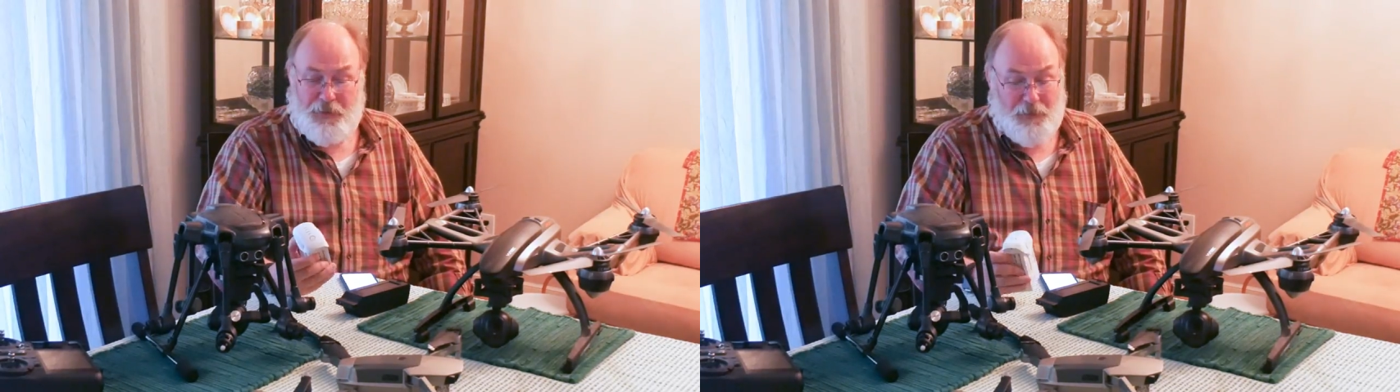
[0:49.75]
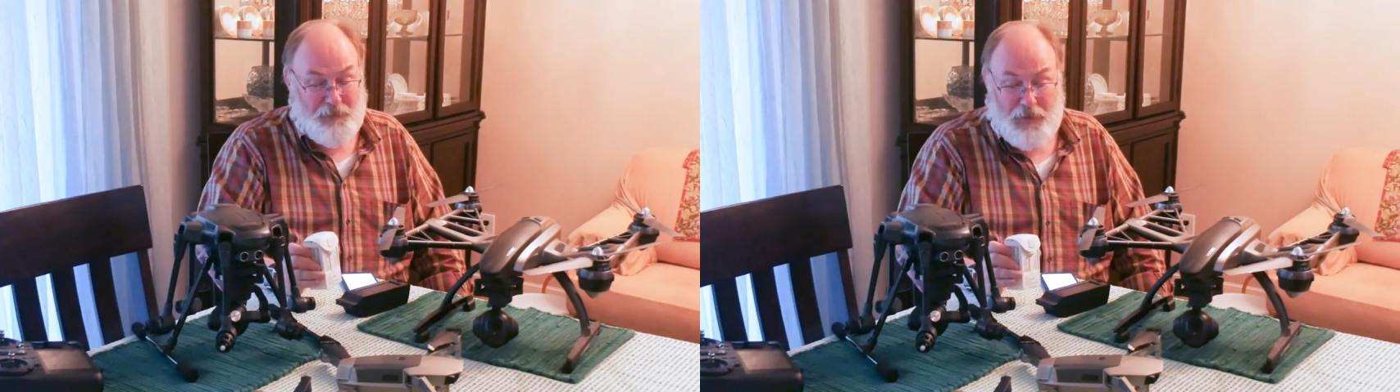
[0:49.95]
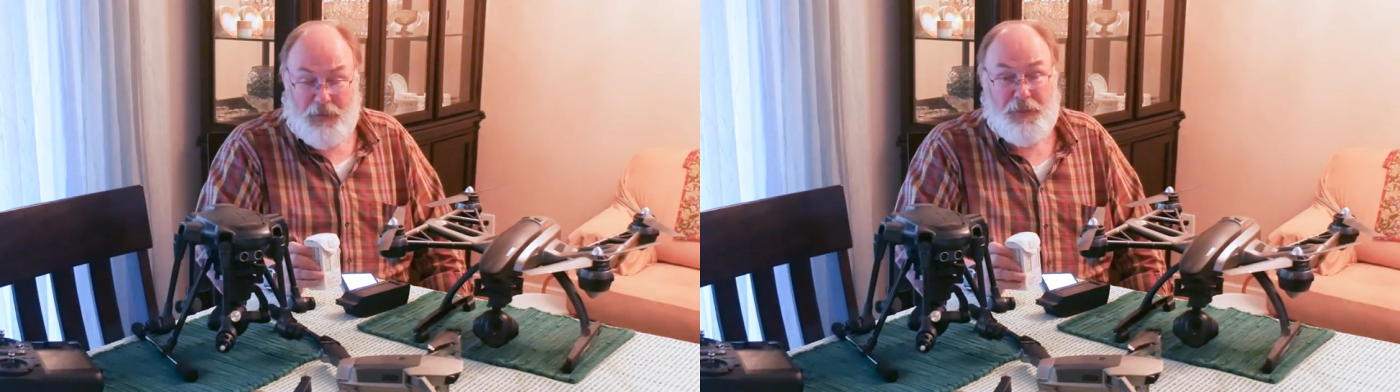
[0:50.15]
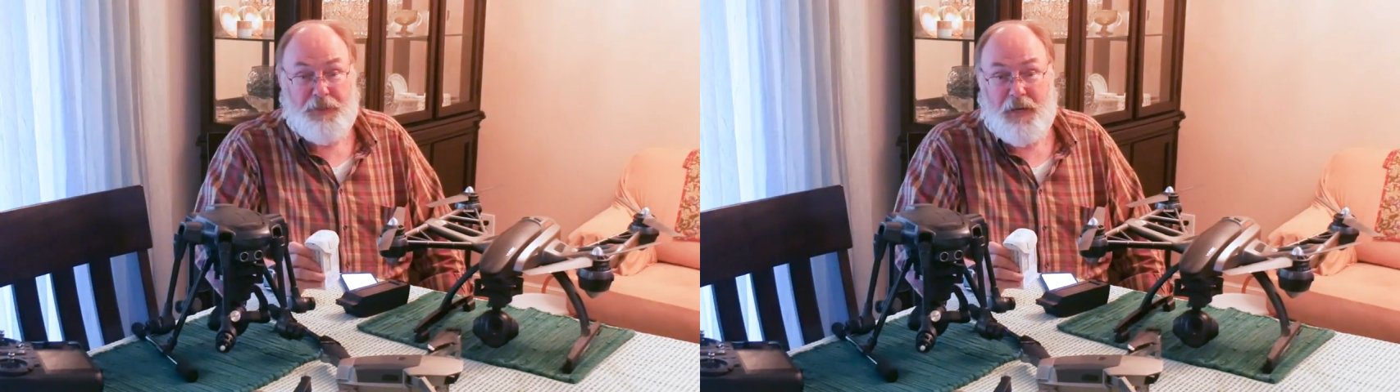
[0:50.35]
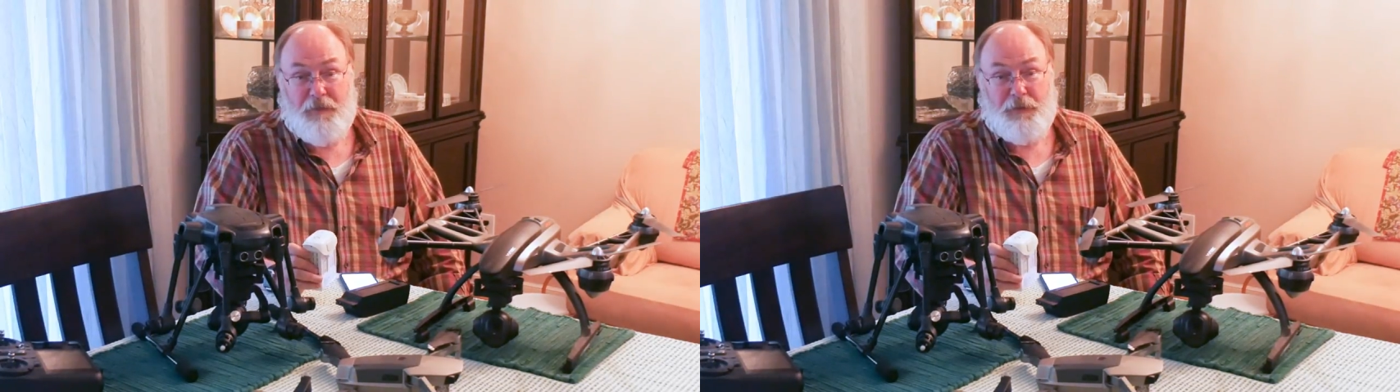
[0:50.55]
They're very
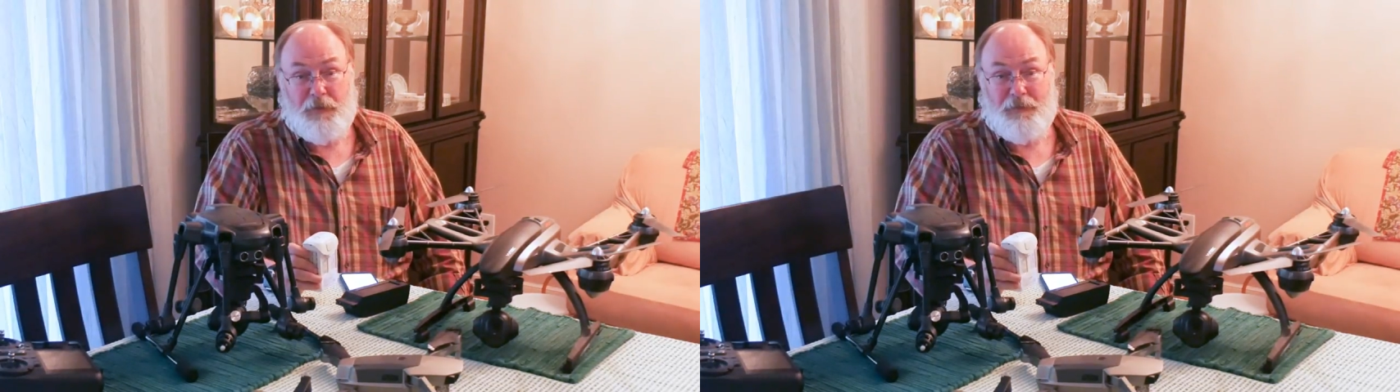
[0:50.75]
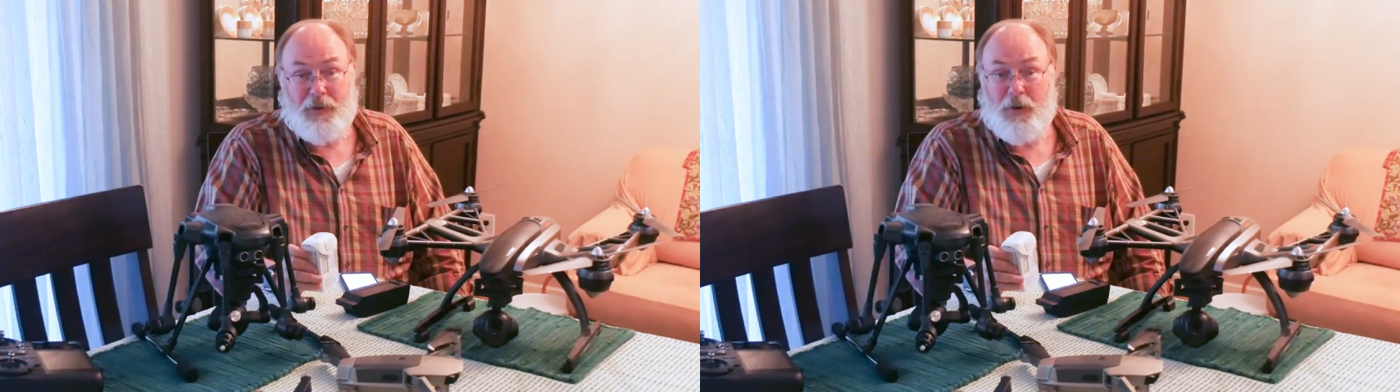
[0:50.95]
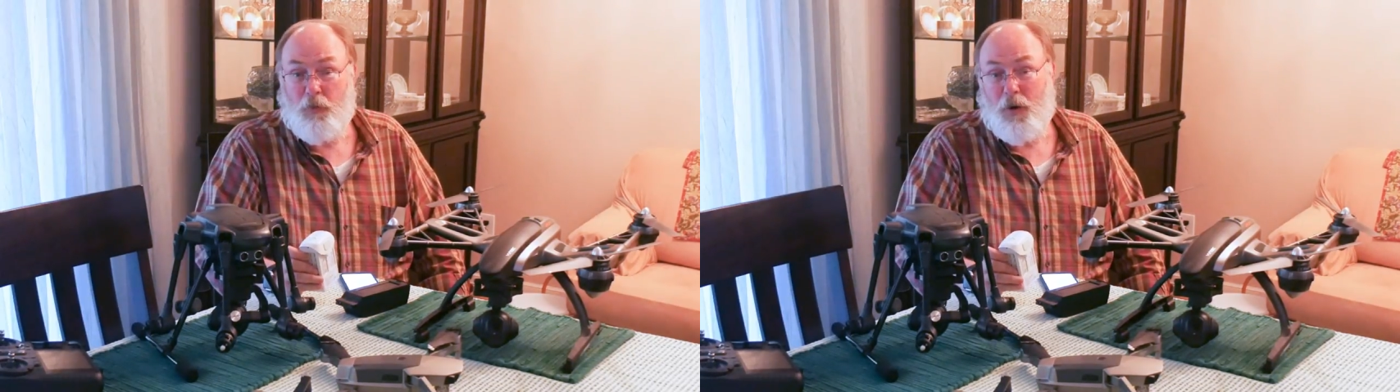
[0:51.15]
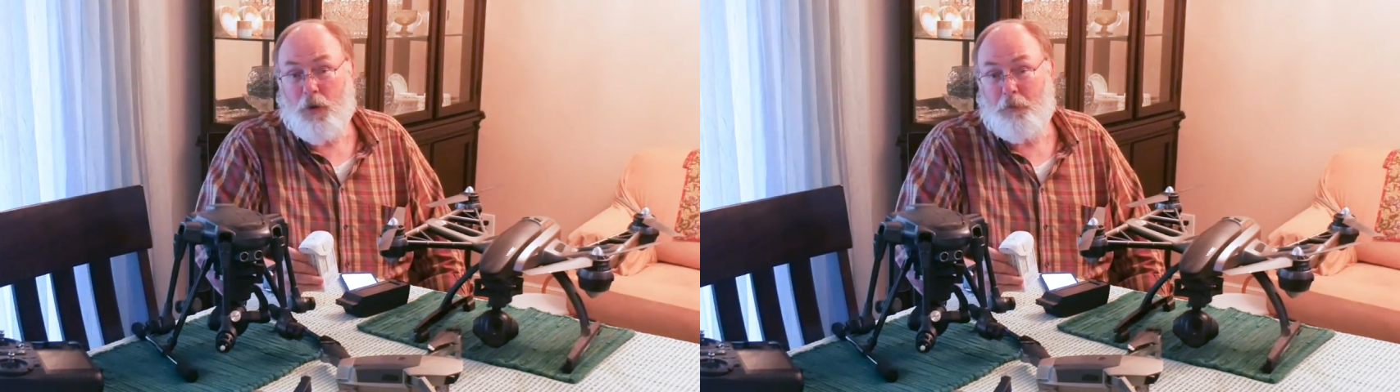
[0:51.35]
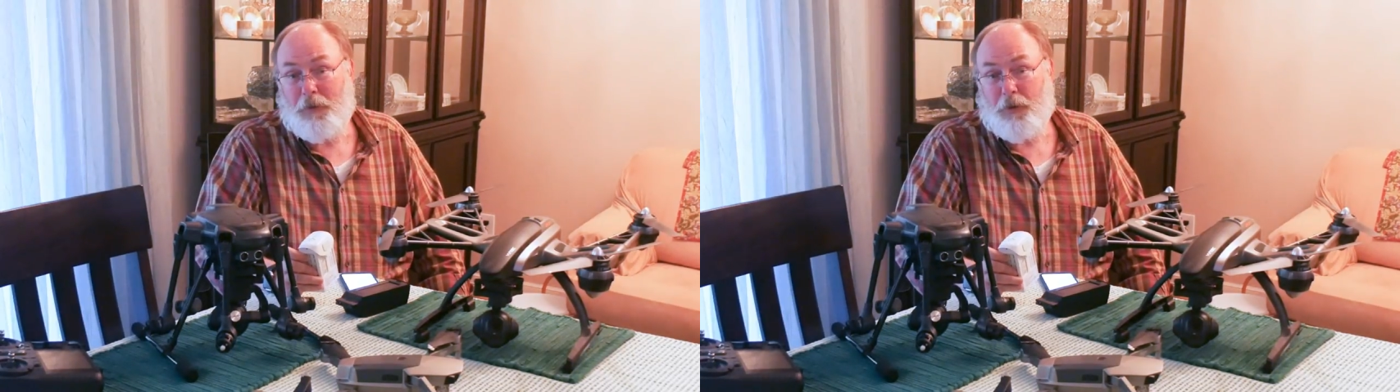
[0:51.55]
safe, they're very
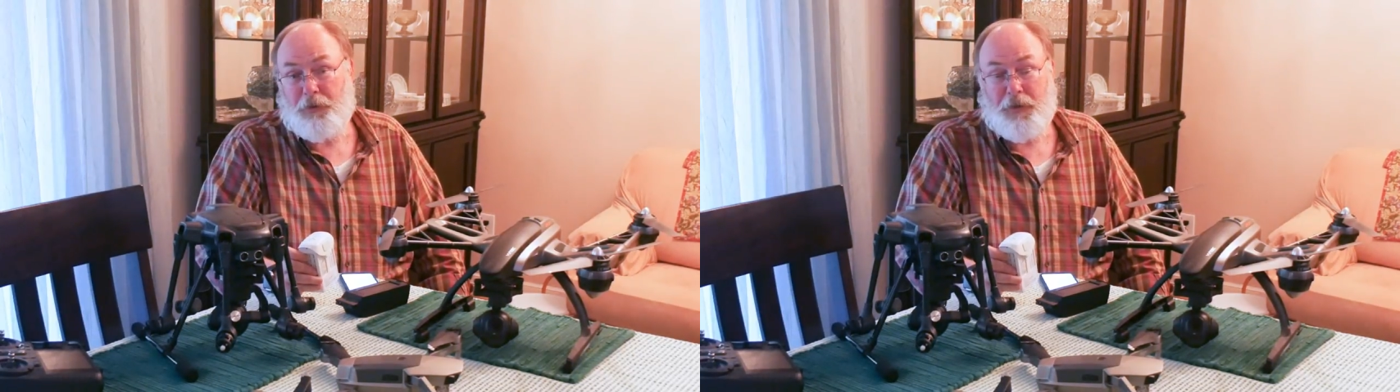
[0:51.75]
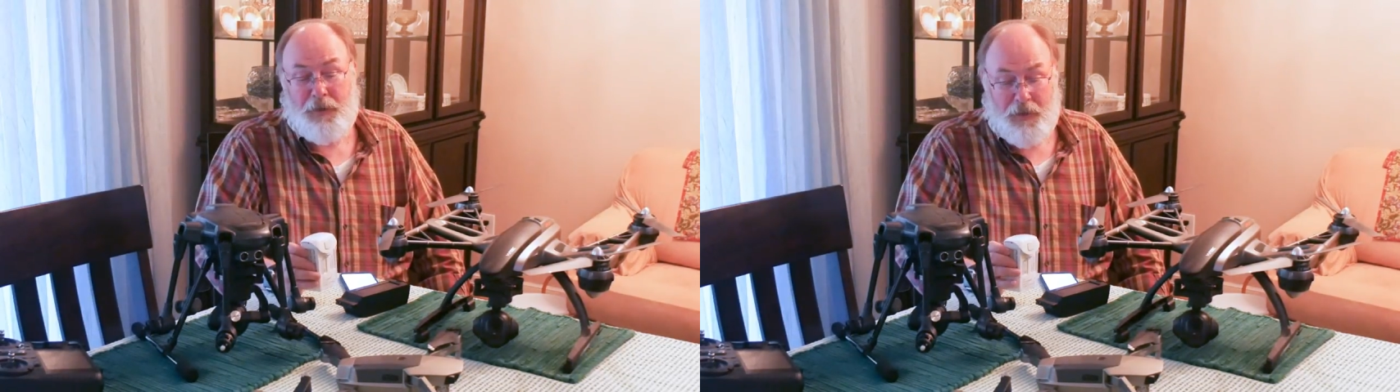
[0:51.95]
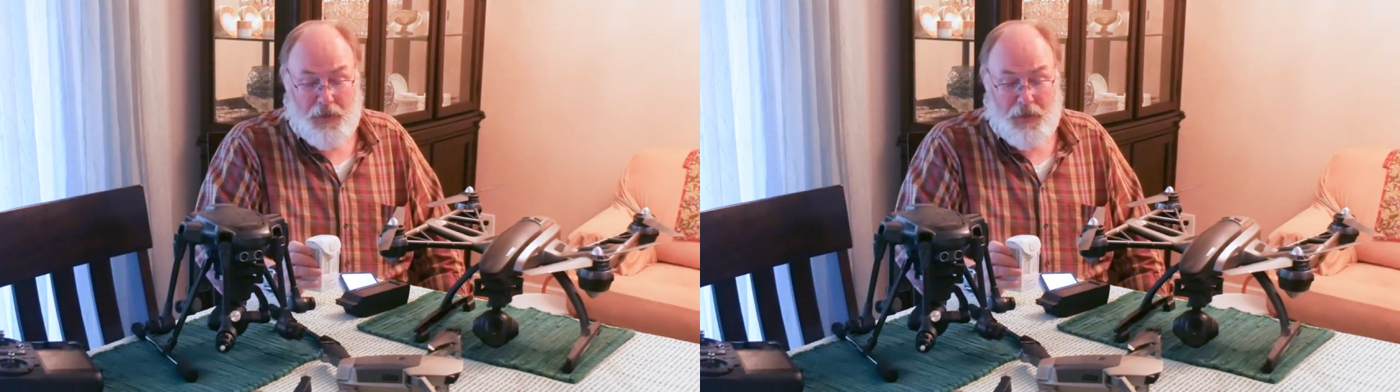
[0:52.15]
well built.